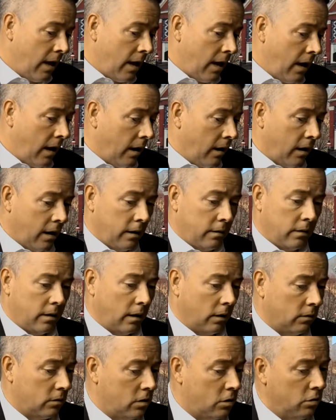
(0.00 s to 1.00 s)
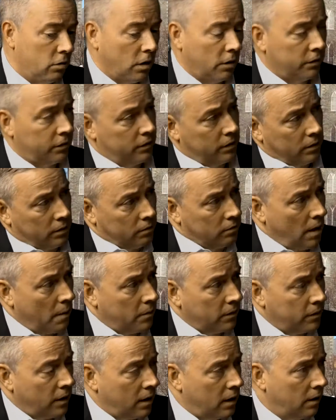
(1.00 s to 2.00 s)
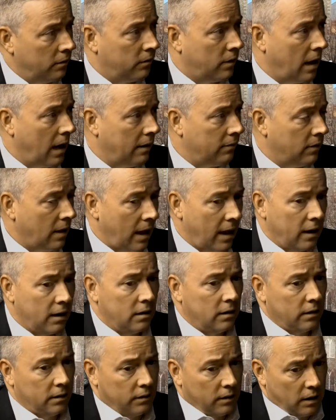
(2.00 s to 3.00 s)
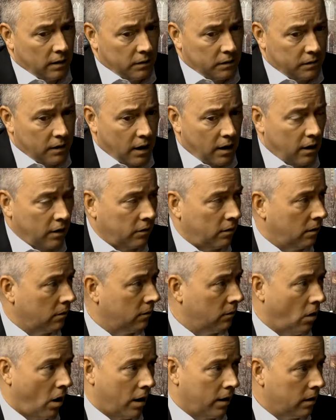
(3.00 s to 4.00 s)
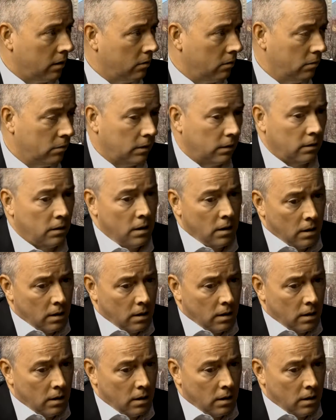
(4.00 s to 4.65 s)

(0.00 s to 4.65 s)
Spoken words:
And kudos to Representative Dave Nangle and Senator Donahue